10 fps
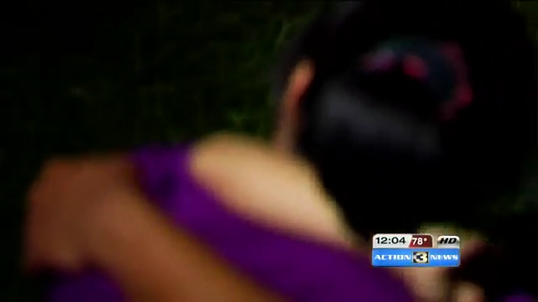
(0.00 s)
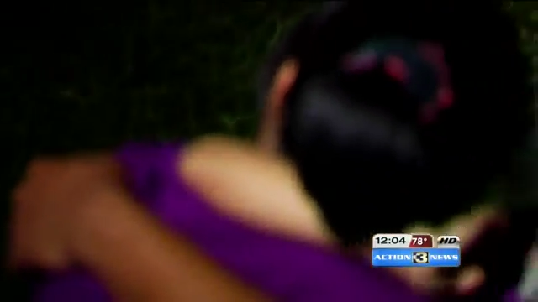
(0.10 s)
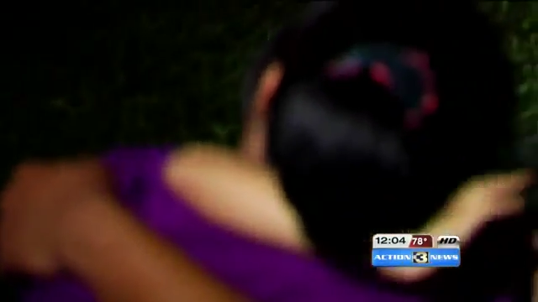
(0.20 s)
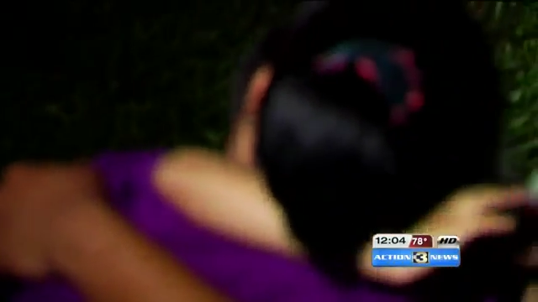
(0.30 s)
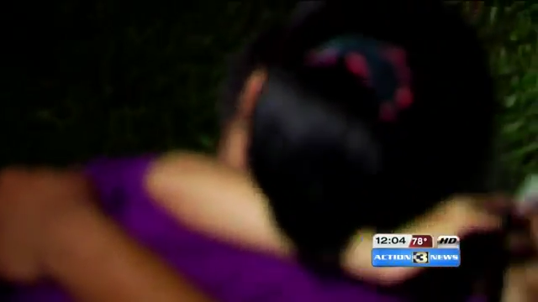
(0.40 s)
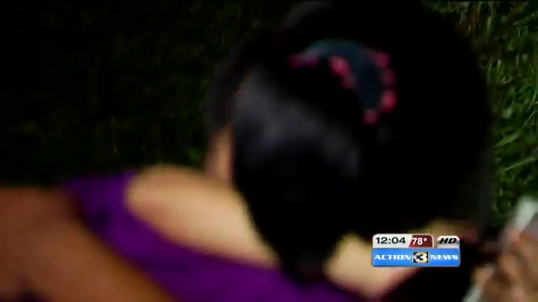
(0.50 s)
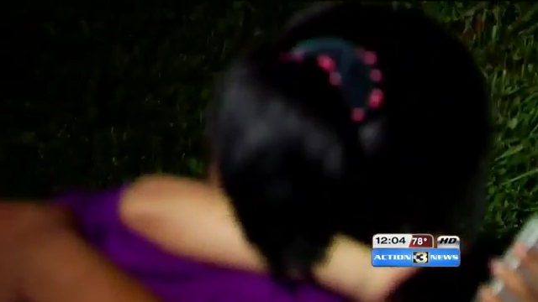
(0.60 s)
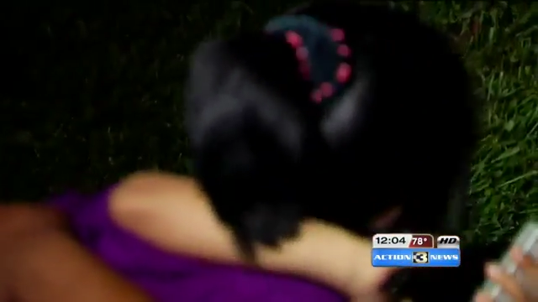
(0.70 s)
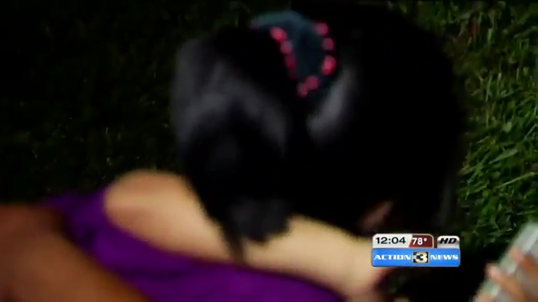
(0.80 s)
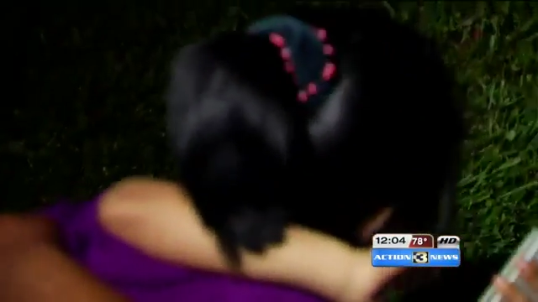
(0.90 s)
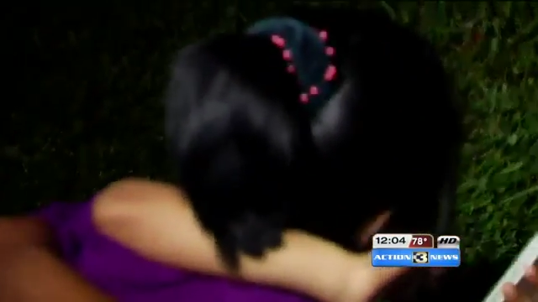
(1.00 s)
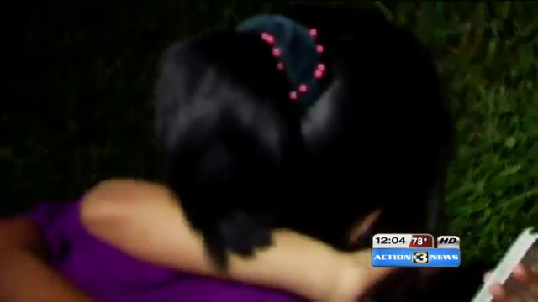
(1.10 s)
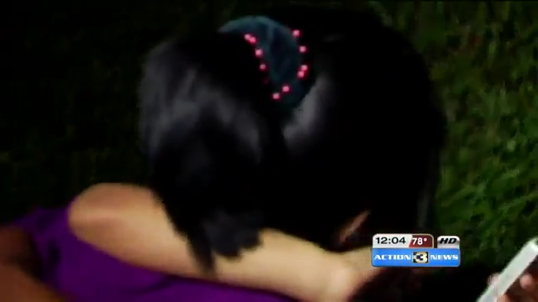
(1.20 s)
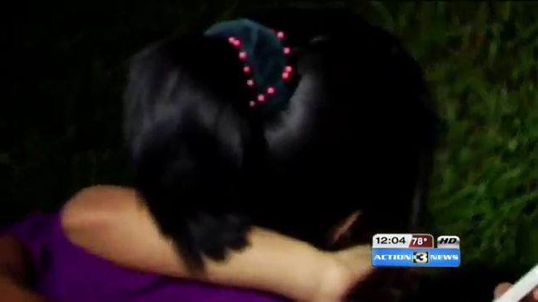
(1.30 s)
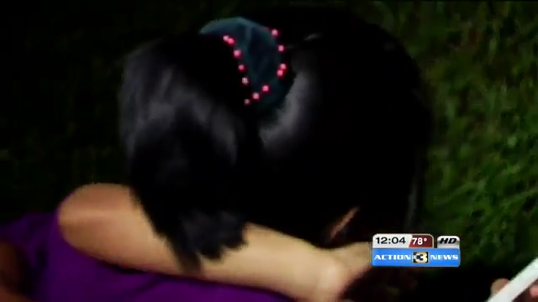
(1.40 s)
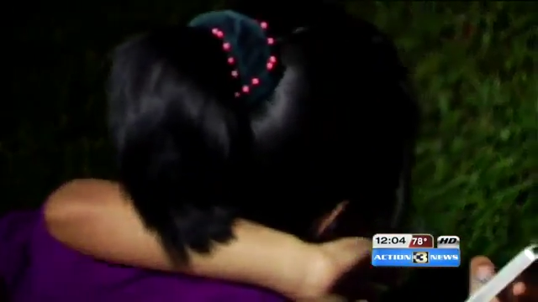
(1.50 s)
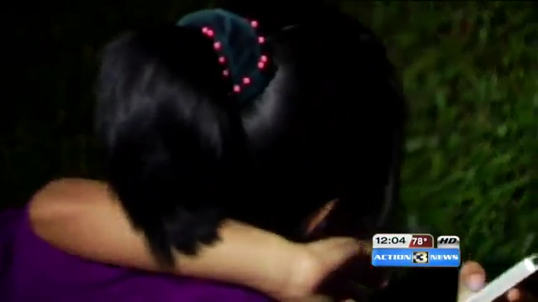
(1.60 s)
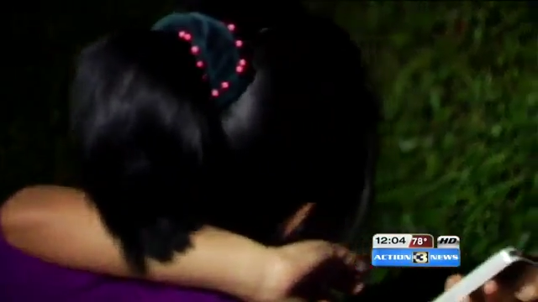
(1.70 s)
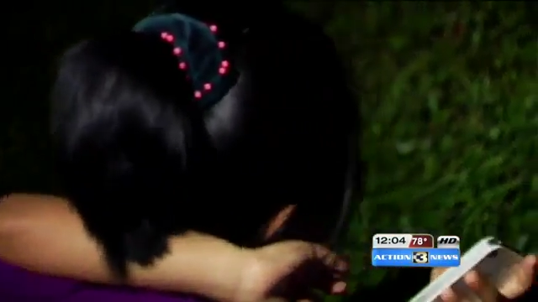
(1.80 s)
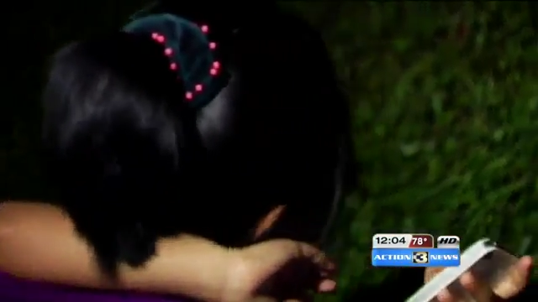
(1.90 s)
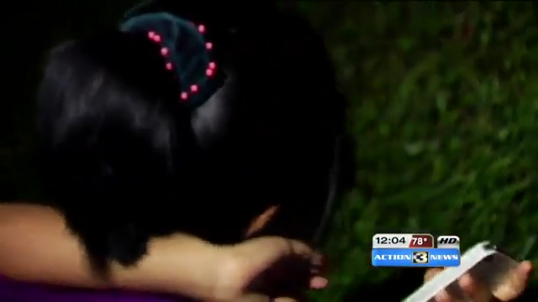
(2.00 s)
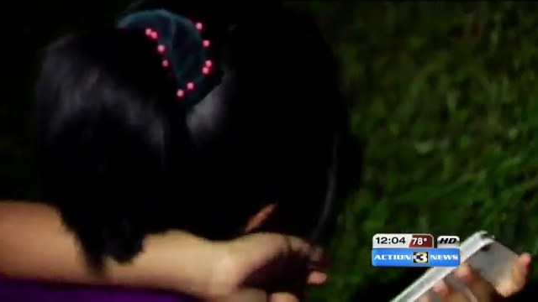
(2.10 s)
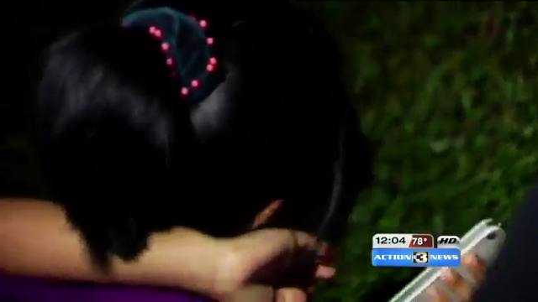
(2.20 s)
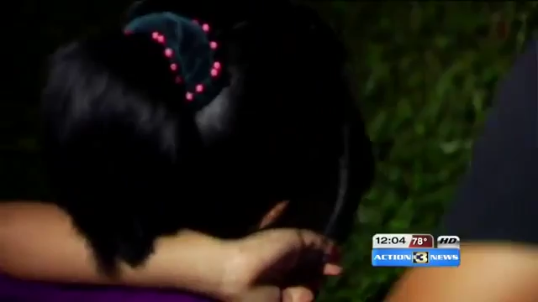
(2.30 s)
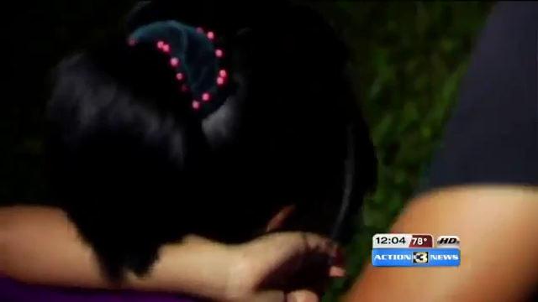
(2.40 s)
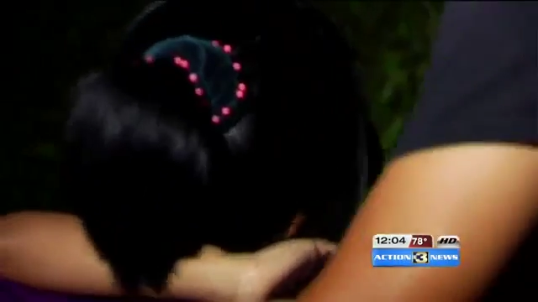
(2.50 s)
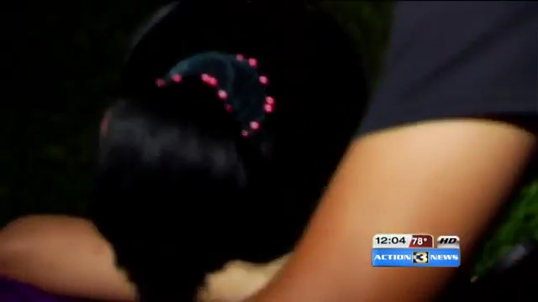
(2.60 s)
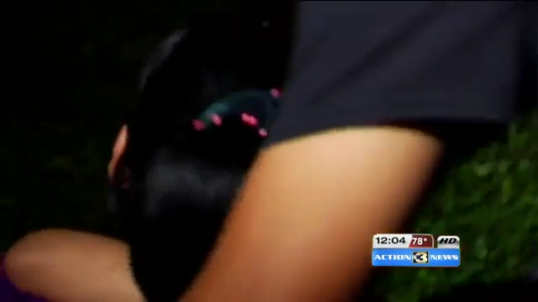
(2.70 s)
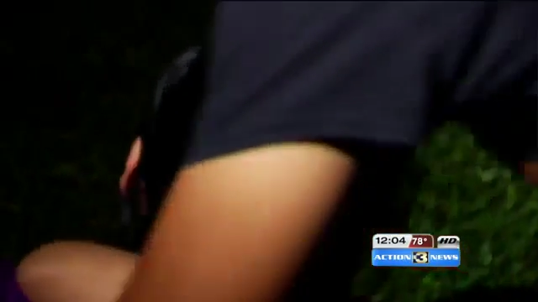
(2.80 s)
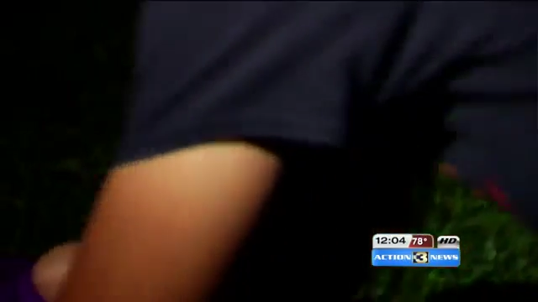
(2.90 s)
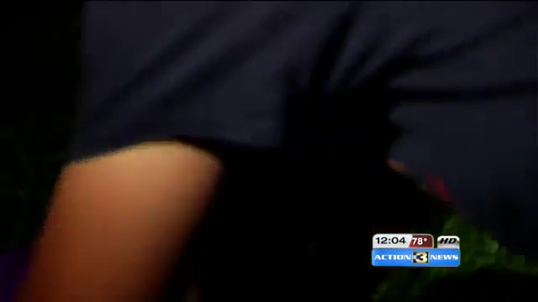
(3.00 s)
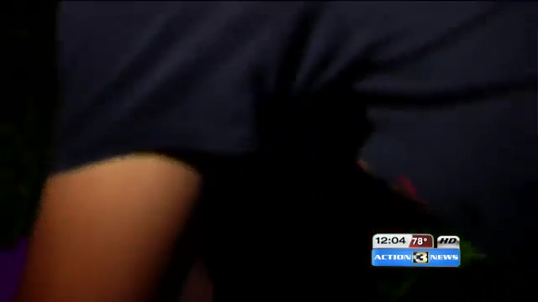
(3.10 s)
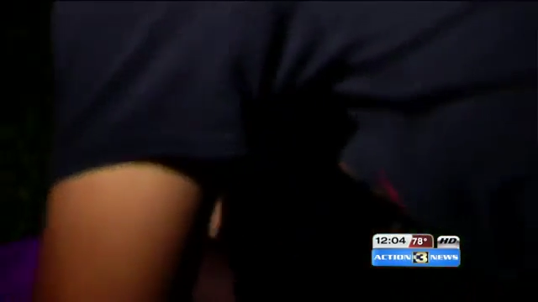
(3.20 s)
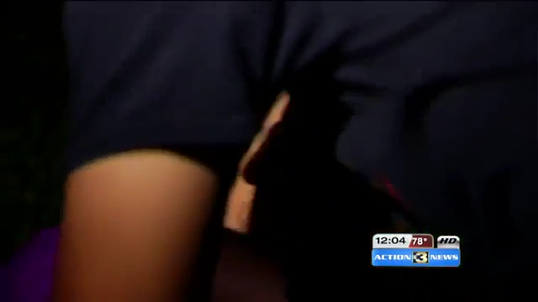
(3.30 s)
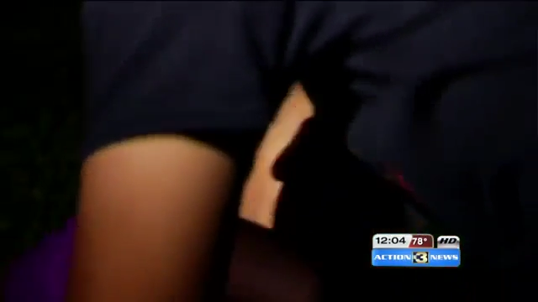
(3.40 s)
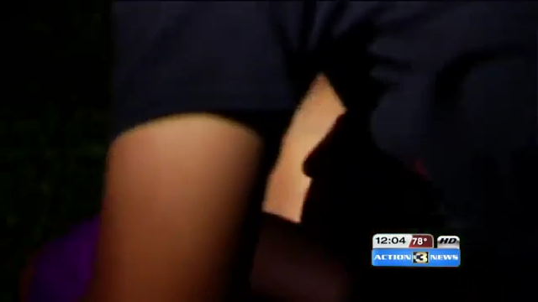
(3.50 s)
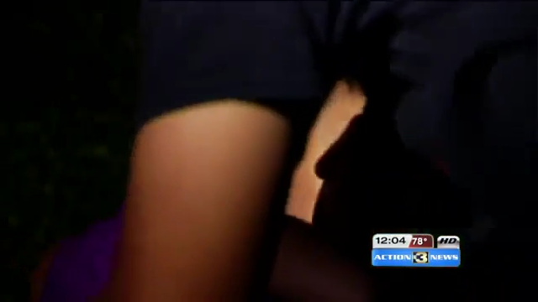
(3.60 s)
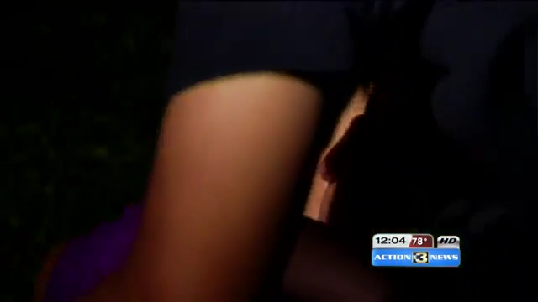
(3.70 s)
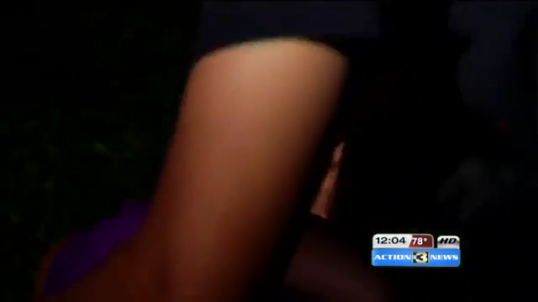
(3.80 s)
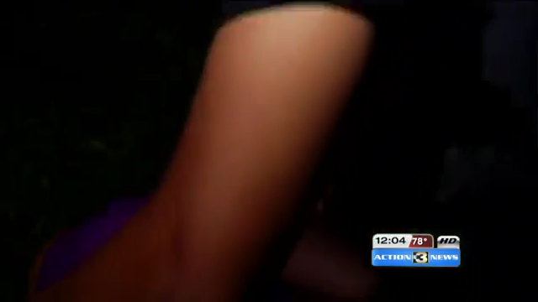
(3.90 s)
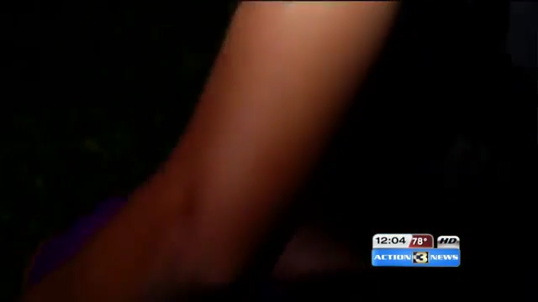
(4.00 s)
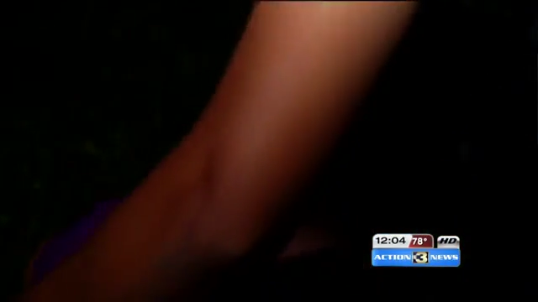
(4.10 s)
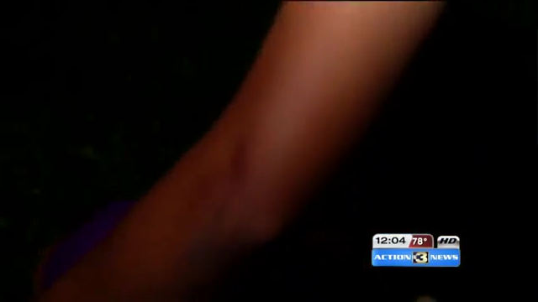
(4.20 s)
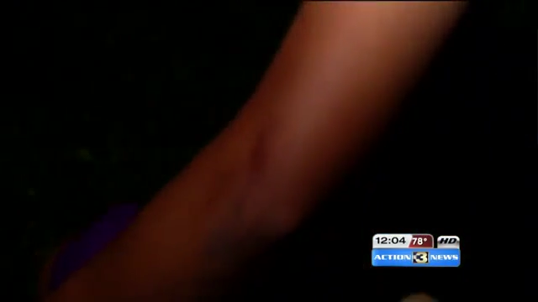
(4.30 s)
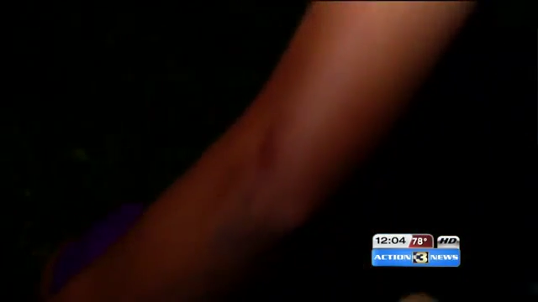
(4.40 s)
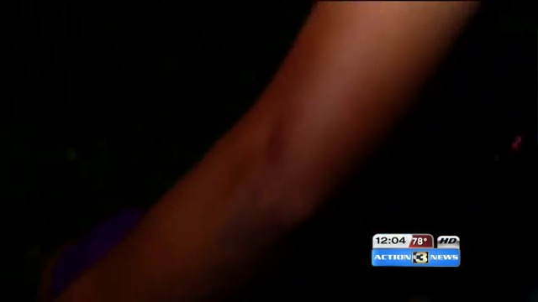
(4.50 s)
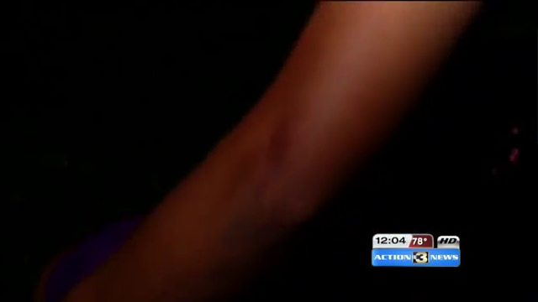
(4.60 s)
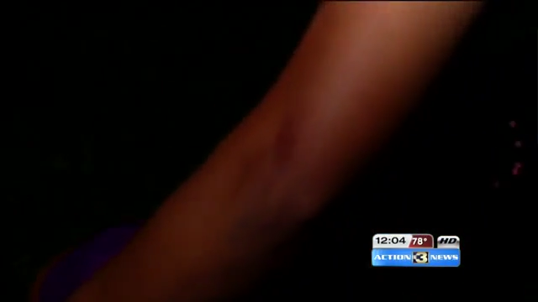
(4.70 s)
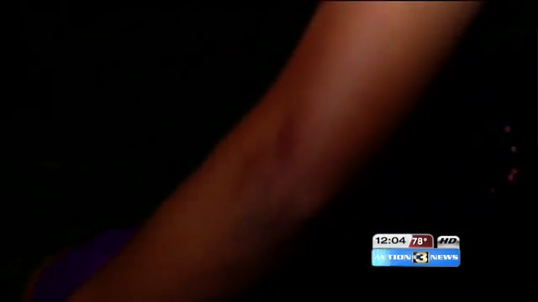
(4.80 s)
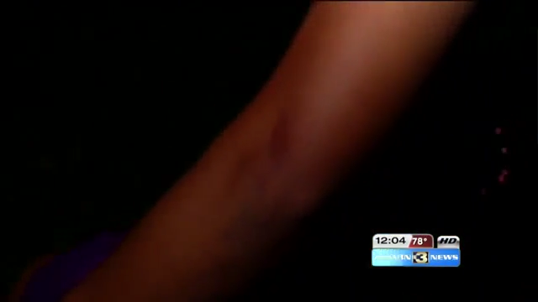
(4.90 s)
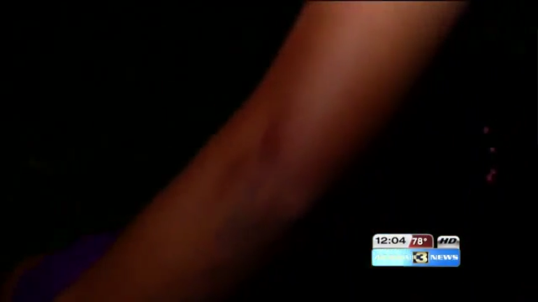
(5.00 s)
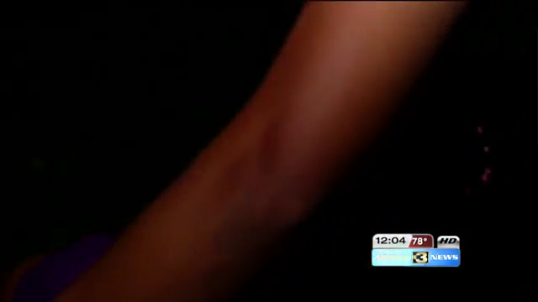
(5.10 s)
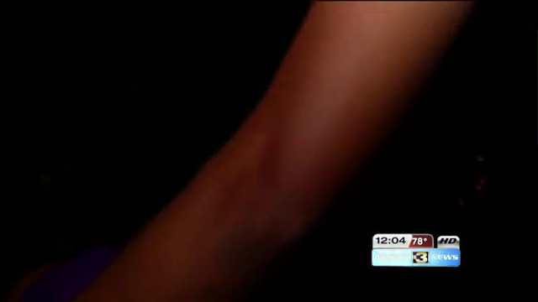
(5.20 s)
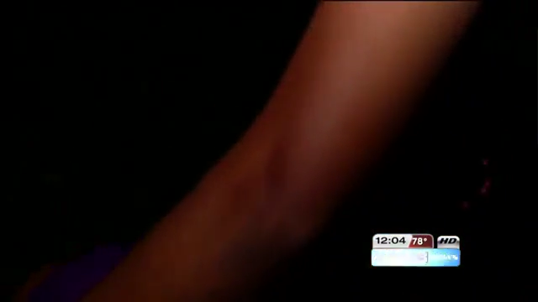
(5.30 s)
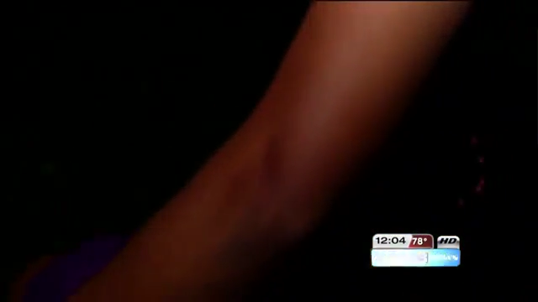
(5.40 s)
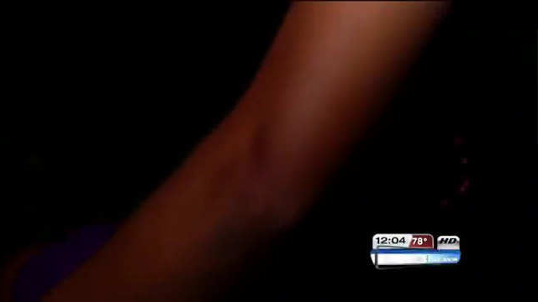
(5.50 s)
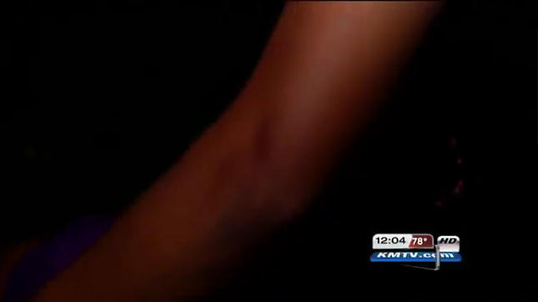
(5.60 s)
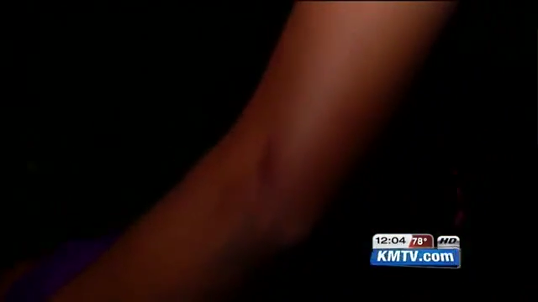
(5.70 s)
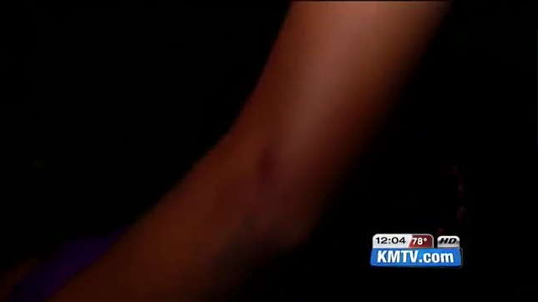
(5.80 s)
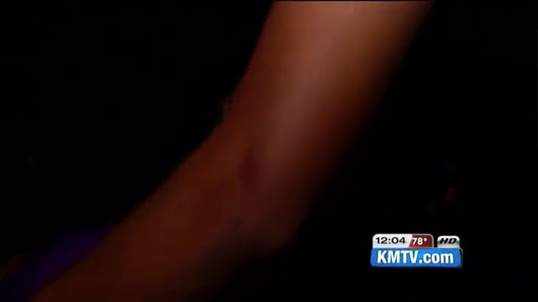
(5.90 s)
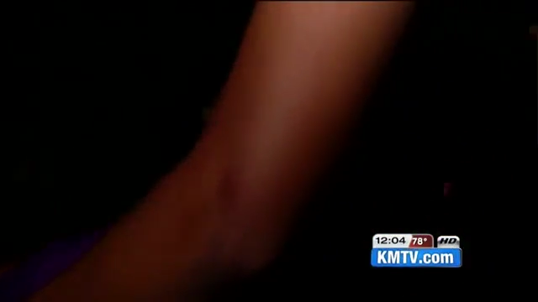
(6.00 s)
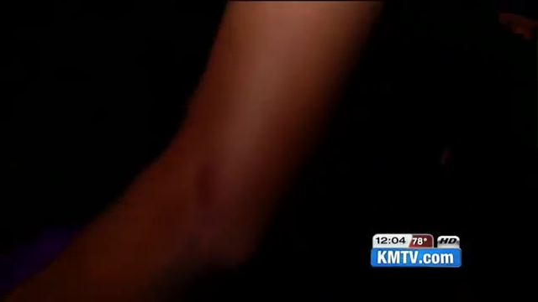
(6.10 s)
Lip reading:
Nobody's mouth can be seen.